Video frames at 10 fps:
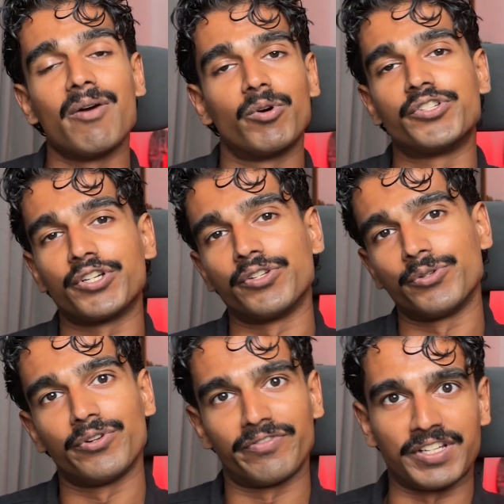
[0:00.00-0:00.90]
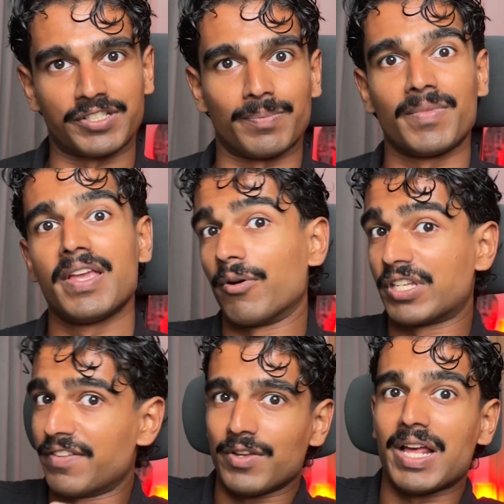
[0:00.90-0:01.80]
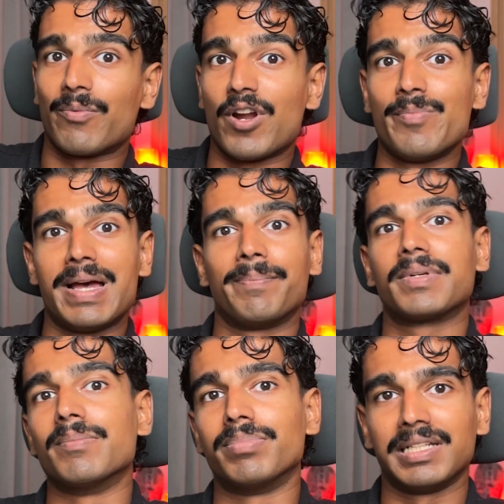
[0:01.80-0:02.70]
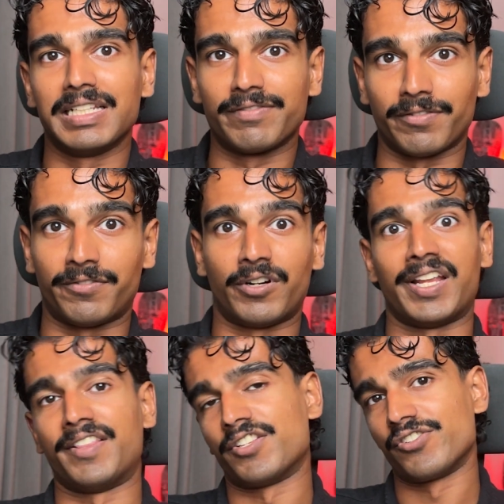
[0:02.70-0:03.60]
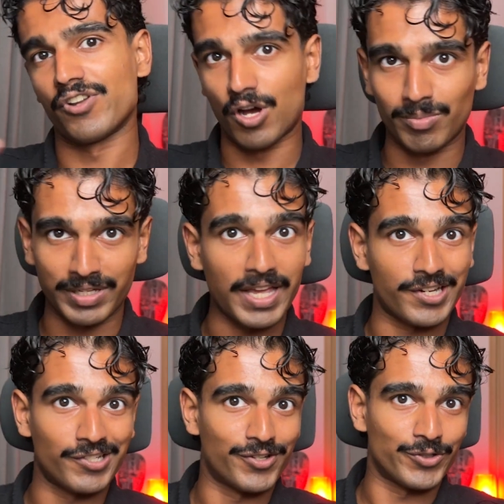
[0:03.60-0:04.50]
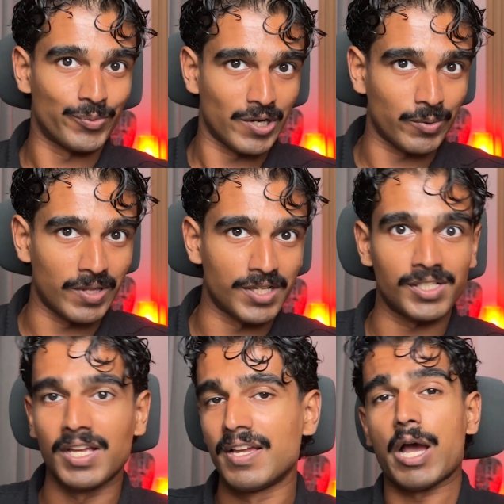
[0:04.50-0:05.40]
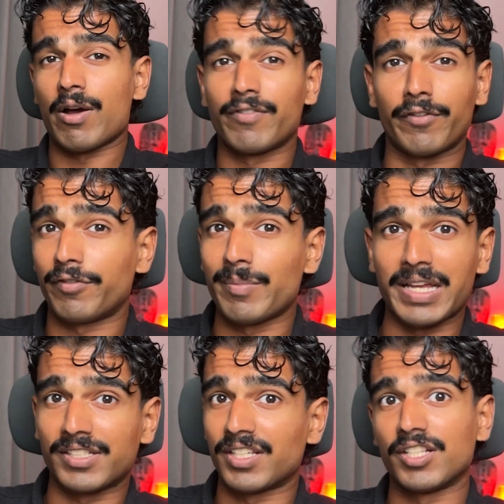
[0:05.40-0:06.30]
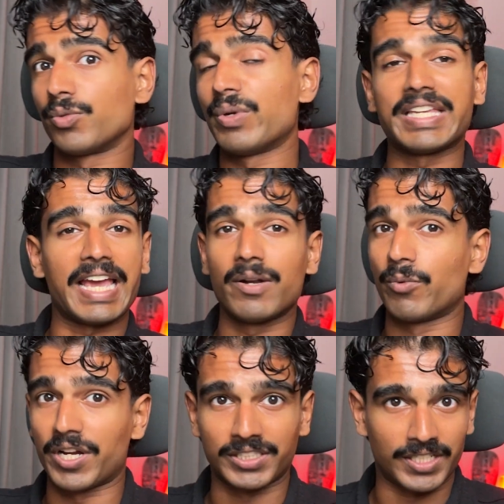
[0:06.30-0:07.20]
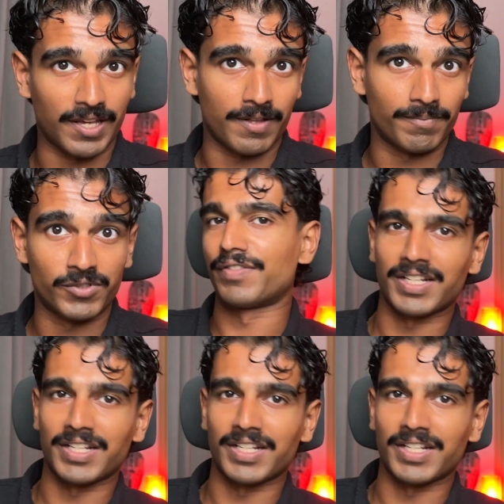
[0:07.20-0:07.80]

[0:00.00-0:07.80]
and what you can do to fix them. And I'll give you that roadmap completely for free. There's no obligation that you work with us. However, if it makes sense, we can work together. So if